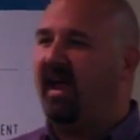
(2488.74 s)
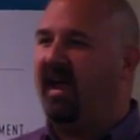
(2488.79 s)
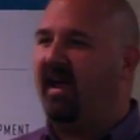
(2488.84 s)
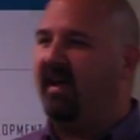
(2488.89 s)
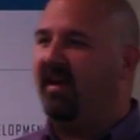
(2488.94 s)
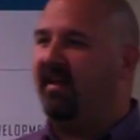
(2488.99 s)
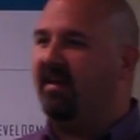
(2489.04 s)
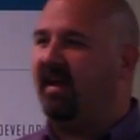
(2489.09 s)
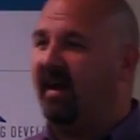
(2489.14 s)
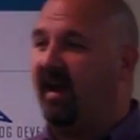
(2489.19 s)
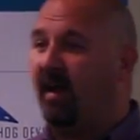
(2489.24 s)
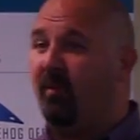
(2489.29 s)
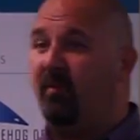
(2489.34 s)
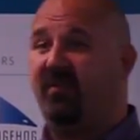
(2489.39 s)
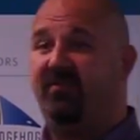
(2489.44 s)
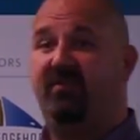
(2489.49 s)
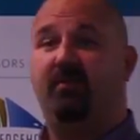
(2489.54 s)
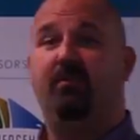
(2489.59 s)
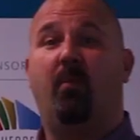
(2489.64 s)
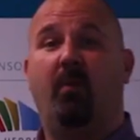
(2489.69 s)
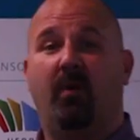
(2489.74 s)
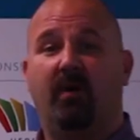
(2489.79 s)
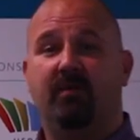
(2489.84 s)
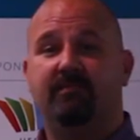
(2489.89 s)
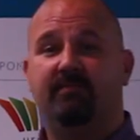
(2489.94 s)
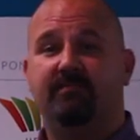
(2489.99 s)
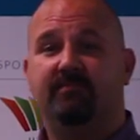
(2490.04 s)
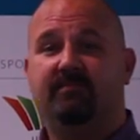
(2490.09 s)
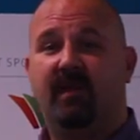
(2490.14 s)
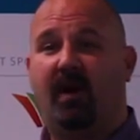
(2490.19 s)
And I want to see more.
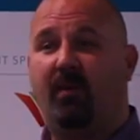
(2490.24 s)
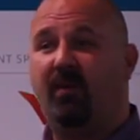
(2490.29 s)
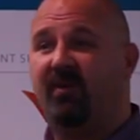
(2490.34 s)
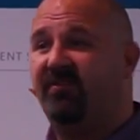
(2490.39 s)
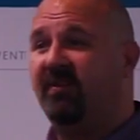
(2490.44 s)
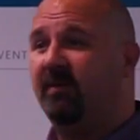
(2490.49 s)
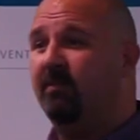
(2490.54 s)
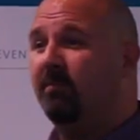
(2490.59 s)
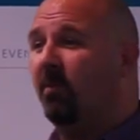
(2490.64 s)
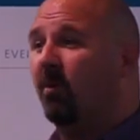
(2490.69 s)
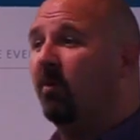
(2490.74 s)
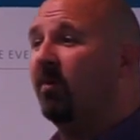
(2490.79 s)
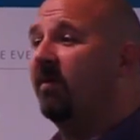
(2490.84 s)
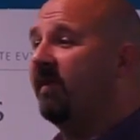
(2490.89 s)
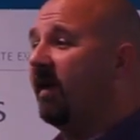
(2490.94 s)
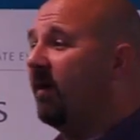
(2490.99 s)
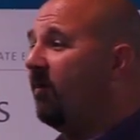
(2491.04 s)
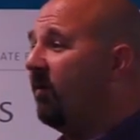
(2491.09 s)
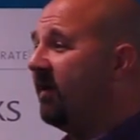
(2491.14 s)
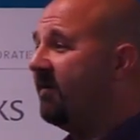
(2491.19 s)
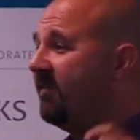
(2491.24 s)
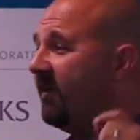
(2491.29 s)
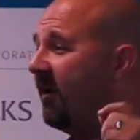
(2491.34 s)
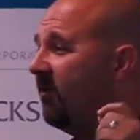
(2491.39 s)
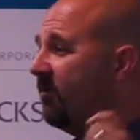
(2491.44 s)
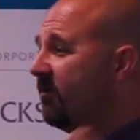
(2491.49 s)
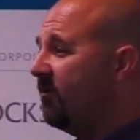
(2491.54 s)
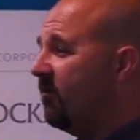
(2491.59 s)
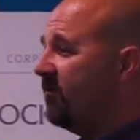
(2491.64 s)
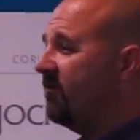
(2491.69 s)
I want to see more of that. I want to
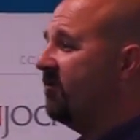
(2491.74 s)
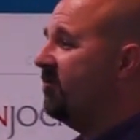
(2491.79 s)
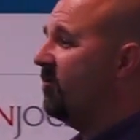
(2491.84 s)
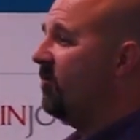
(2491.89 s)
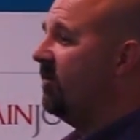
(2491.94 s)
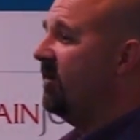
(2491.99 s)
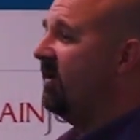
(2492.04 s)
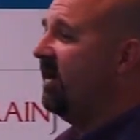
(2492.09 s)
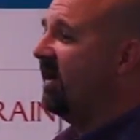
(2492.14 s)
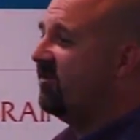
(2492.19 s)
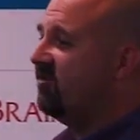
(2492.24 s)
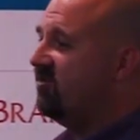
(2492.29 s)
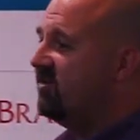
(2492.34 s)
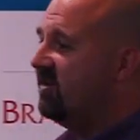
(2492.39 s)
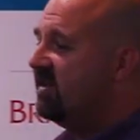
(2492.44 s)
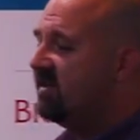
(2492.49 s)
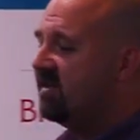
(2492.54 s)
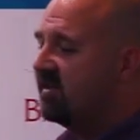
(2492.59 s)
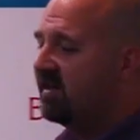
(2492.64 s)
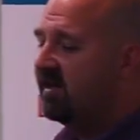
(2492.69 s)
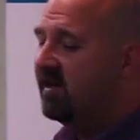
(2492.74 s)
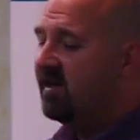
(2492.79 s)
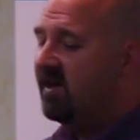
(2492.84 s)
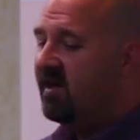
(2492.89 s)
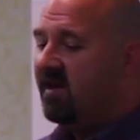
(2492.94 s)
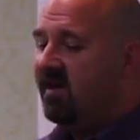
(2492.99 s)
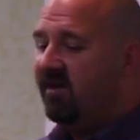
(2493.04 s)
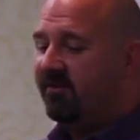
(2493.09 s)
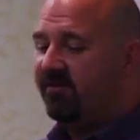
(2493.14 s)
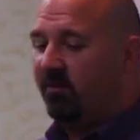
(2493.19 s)
tell your story next year.
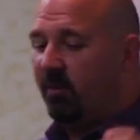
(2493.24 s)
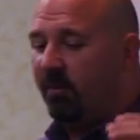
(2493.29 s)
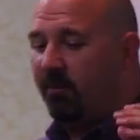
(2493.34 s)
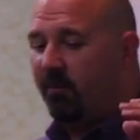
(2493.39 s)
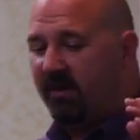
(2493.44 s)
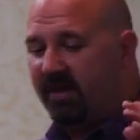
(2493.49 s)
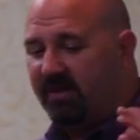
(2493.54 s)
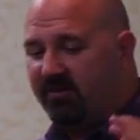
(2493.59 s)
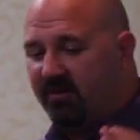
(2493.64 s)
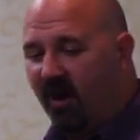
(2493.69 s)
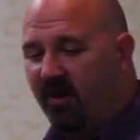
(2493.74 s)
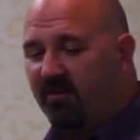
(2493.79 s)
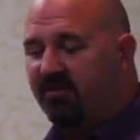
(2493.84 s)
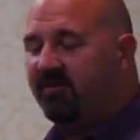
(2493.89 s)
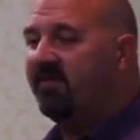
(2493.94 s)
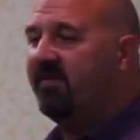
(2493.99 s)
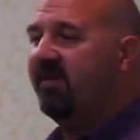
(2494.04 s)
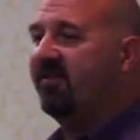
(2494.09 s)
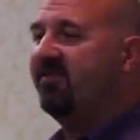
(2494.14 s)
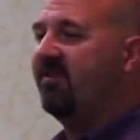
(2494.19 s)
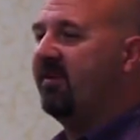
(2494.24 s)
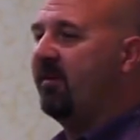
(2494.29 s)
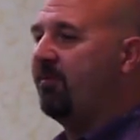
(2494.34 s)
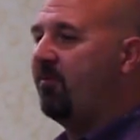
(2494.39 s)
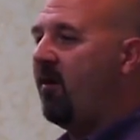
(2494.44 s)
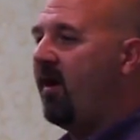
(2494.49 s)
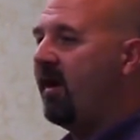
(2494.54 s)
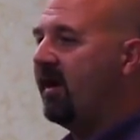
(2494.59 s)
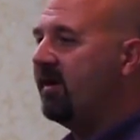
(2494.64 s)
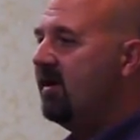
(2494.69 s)
So we're putting tons of this in the
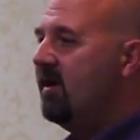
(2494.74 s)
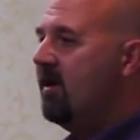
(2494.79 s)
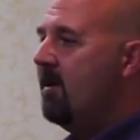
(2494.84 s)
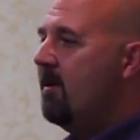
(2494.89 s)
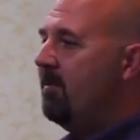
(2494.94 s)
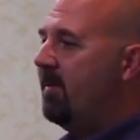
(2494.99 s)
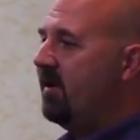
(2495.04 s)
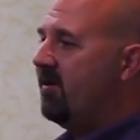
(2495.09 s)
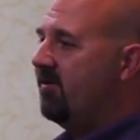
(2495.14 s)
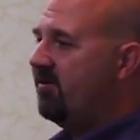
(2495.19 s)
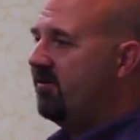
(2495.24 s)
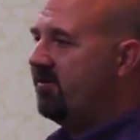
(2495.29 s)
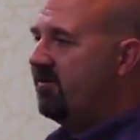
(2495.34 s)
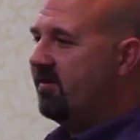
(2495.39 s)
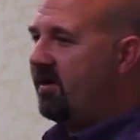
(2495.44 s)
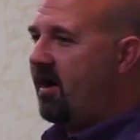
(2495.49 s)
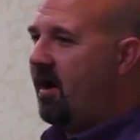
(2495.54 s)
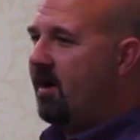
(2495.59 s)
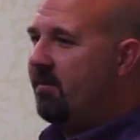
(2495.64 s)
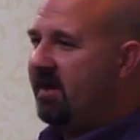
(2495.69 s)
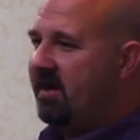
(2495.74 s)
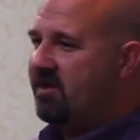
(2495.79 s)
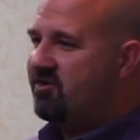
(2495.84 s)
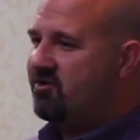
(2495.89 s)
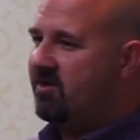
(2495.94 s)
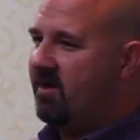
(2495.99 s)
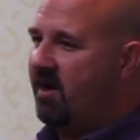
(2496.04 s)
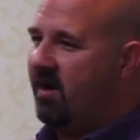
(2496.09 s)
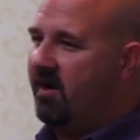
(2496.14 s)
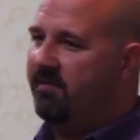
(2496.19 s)
product because there's a
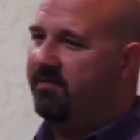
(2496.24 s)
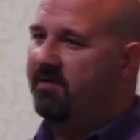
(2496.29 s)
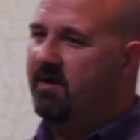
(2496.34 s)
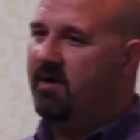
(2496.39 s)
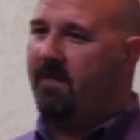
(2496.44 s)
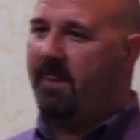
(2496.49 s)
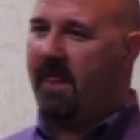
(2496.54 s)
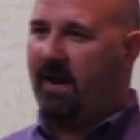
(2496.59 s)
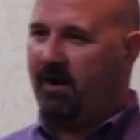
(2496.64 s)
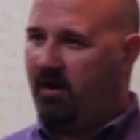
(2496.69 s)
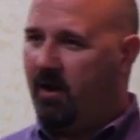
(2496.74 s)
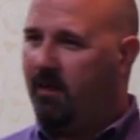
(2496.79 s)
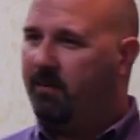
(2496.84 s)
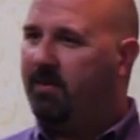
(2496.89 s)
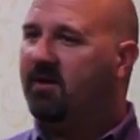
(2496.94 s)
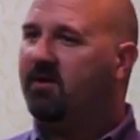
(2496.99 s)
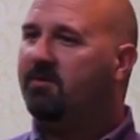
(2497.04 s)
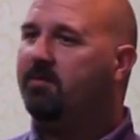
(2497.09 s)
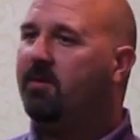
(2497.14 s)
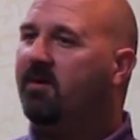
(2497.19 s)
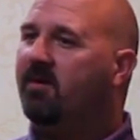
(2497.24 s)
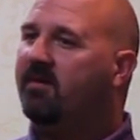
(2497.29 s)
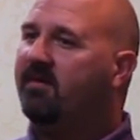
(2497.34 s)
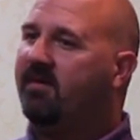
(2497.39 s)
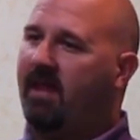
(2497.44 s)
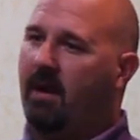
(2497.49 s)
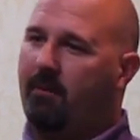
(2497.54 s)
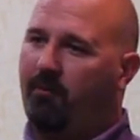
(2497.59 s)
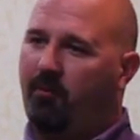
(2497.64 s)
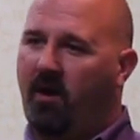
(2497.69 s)
combination of that company
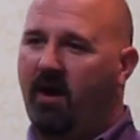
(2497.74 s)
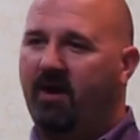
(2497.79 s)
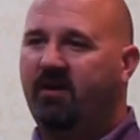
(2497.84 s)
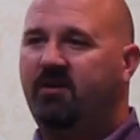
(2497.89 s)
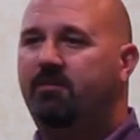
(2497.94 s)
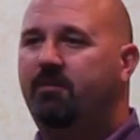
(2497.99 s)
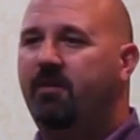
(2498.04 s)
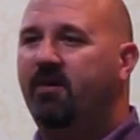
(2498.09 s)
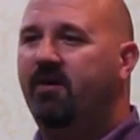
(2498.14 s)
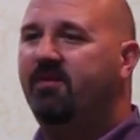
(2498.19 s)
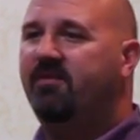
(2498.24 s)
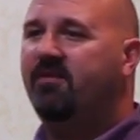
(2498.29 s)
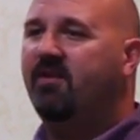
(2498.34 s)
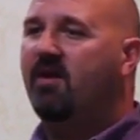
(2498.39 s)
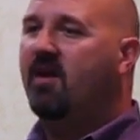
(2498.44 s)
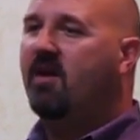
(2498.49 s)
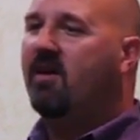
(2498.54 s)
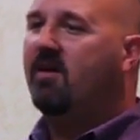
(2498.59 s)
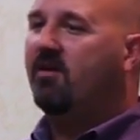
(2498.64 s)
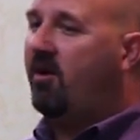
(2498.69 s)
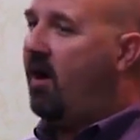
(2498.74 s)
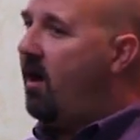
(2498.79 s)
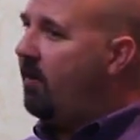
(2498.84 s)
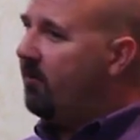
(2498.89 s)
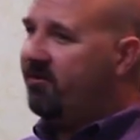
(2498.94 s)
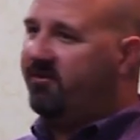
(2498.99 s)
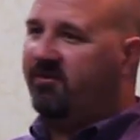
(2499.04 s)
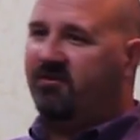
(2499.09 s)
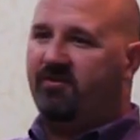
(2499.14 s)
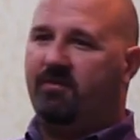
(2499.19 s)
experience and that product experience.
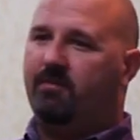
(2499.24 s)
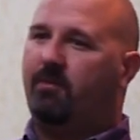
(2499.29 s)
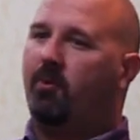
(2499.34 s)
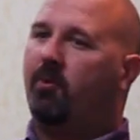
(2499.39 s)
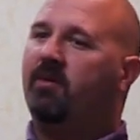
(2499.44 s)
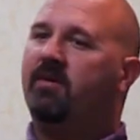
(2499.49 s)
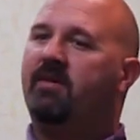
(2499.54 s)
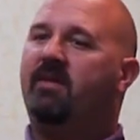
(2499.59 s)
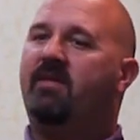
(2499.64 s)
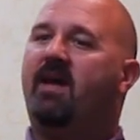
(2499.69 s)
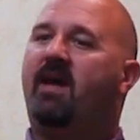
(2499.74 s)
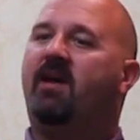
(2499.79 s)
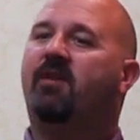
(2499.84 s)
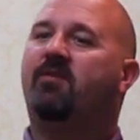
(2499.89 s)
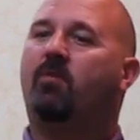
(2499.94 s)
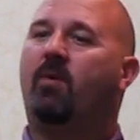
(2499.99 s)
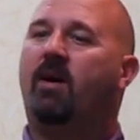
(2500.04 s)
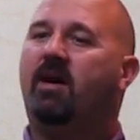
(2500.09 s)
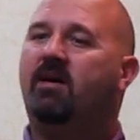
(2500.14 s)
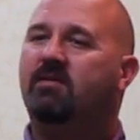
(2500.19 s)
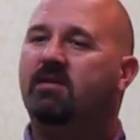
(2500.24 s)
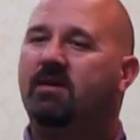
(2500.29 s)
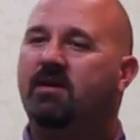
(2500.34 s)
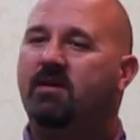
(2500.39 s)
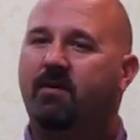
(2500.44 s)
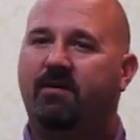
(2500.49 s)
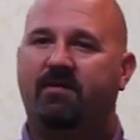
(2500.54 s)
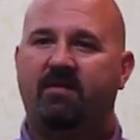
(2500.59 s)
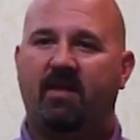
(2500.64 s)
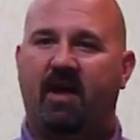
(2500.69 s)
Commerce is important in that as well.
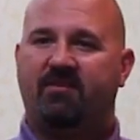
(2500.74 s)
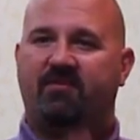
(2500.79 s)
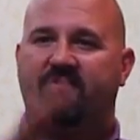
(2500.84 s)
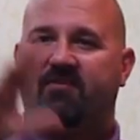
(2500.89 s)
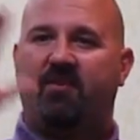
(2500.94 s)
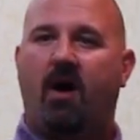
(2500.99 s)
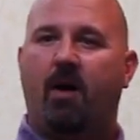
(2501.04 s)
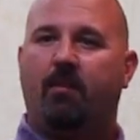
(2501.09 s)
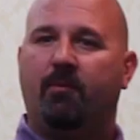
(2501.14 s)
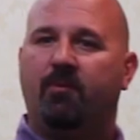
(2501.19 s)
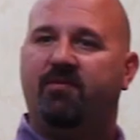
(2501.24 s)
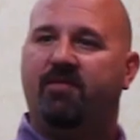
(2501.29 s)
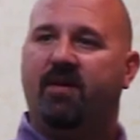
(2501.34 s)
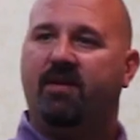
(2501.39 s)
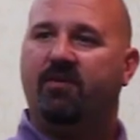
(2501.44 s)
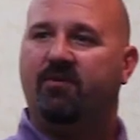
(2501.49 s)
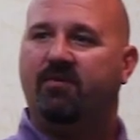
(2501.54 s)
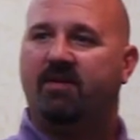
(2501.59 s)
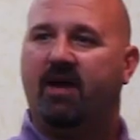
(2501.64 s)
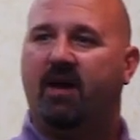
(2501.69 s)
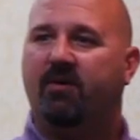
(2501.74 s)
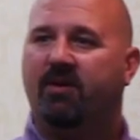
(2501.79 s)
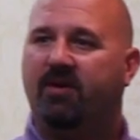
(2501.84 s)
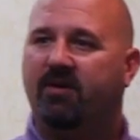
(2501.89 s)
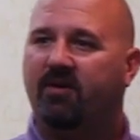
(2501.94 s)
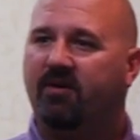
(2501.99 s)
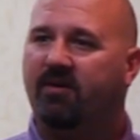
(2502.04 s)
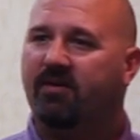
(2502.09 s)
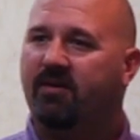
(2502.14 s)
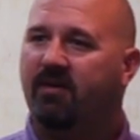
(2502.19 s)
We have lots of commerce vendors out
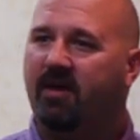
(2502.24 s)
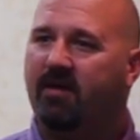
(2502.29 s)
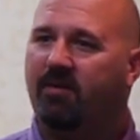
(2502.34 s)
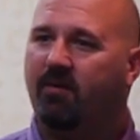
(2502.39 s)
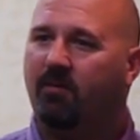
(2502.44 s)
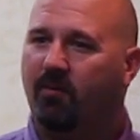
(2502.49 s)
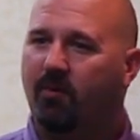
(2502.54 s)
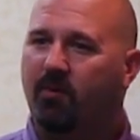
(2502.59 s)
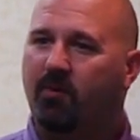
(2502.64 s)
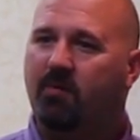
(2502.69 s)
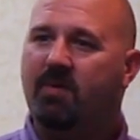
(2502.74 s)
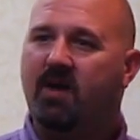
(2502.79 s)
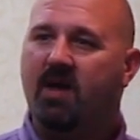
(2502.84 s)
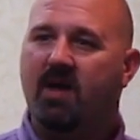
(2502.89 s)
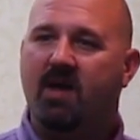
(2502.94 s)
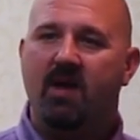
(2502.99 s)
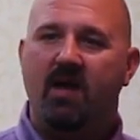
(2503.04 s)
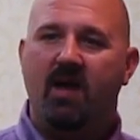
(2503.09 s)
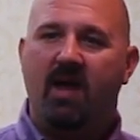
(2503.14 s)
here in the room.